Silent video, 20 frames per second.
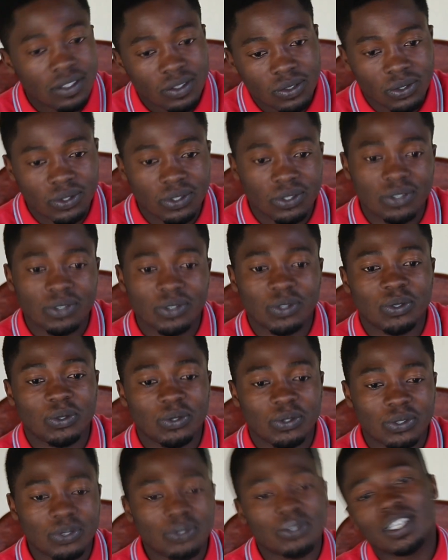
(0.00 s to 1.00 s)
to
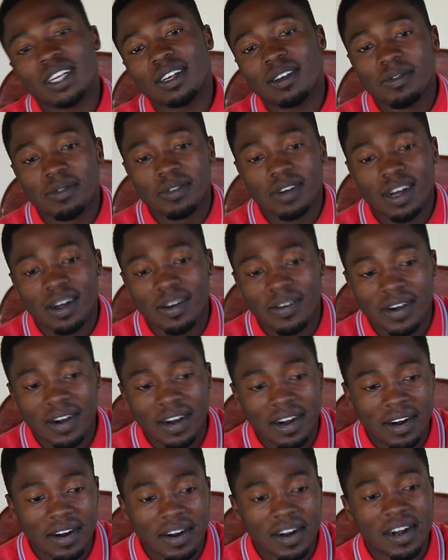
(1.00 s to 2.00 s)
save
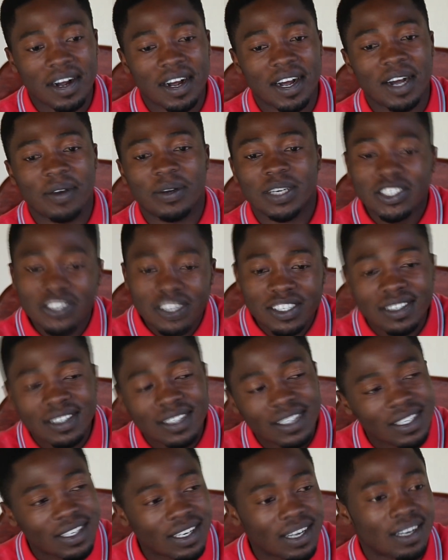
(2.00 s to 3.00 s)
our
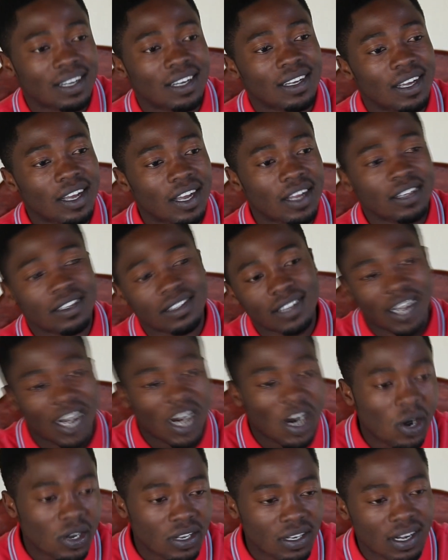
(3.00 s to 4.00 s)
children as they
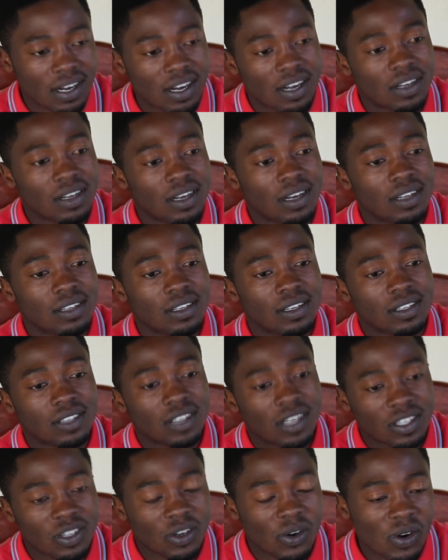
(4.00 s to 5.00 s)
are
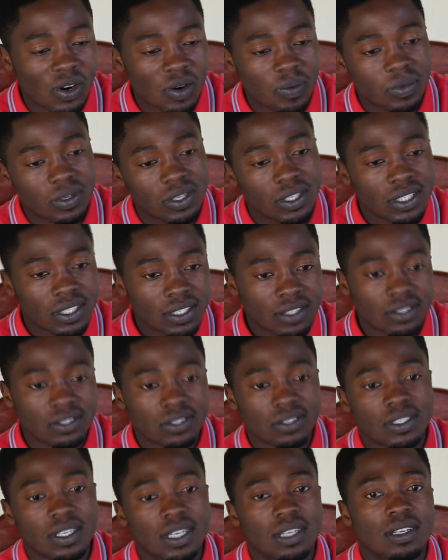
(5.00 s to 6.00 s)
at home.
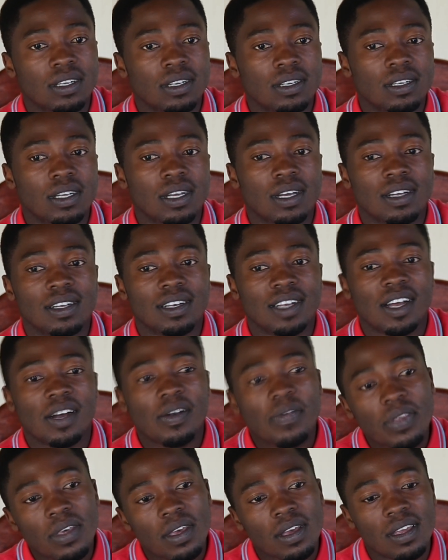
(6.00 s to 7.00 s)
So they are
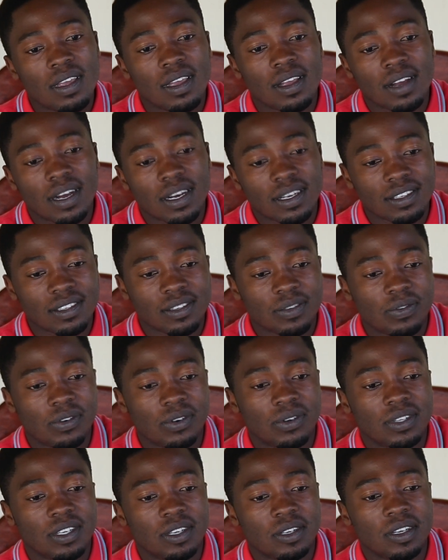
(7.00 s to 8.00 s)
thanking us
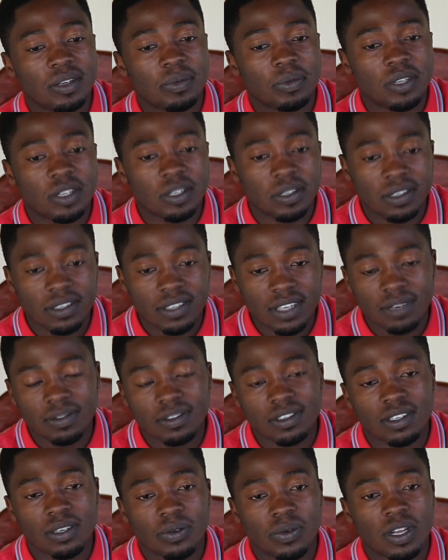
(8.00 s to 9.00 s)
for the
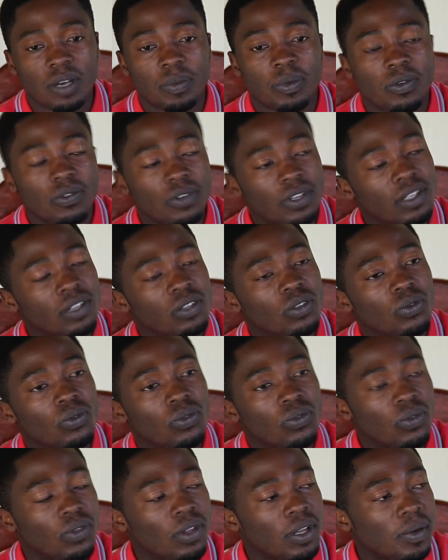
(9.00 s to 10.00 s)
services that we are providing
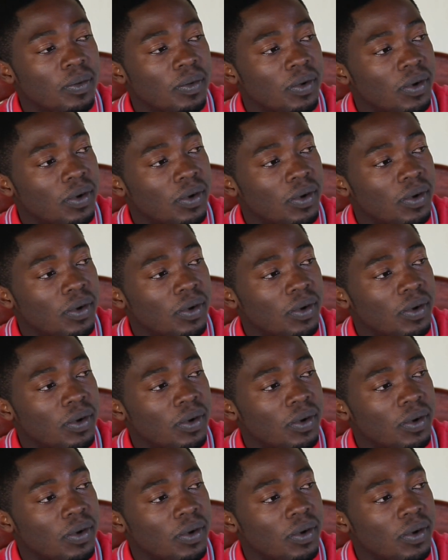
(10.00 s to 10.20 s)
to them.